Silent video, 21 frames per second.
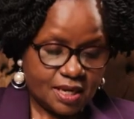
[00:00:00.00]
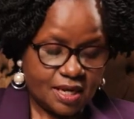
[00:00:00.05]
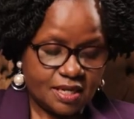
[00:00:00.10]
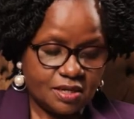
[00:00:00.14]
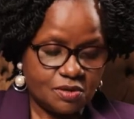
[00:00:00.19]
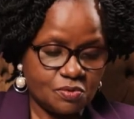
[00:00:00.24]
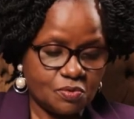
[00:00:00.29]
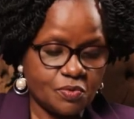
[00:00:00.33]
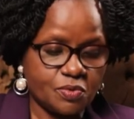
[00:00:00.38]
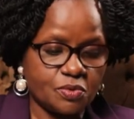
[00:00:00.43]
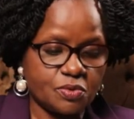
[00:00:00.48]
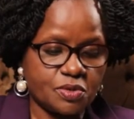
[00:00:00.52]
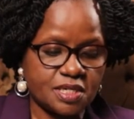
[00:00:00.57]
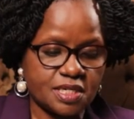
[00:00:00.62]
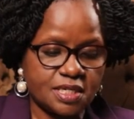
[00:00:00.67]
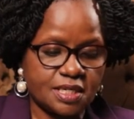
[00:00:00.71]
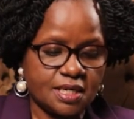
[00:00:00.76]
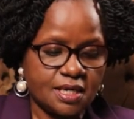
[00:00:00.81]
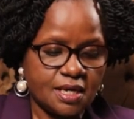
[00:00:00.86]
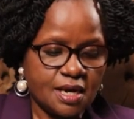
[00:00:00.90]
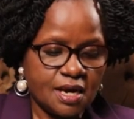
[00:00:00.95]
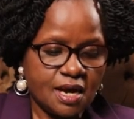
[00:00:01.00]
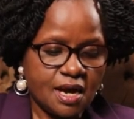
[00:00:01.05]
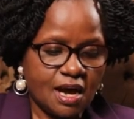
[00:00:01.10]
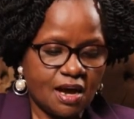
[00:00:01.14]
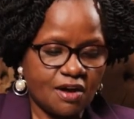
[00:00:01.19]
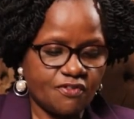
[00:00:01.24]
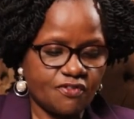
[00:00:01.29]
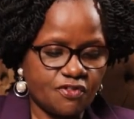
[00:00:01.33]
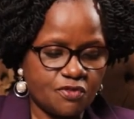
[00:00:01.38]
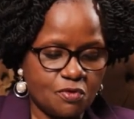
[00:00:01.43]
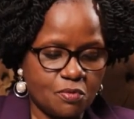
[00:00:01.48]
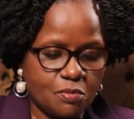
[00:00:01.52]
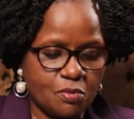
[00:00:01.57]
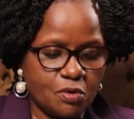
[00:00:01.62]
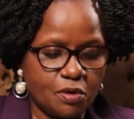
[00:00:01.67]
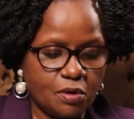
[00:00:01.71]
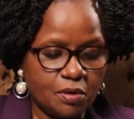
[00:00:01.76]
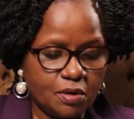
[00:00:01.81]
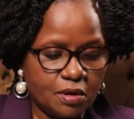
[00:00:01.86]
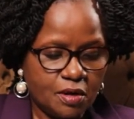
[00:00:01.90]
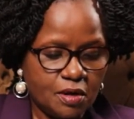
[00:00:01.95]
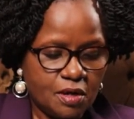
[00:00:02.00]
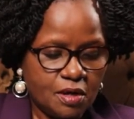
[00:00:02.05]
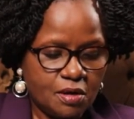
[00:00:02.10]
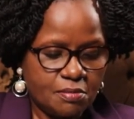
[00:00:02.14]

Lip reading: I know we'll read a few more,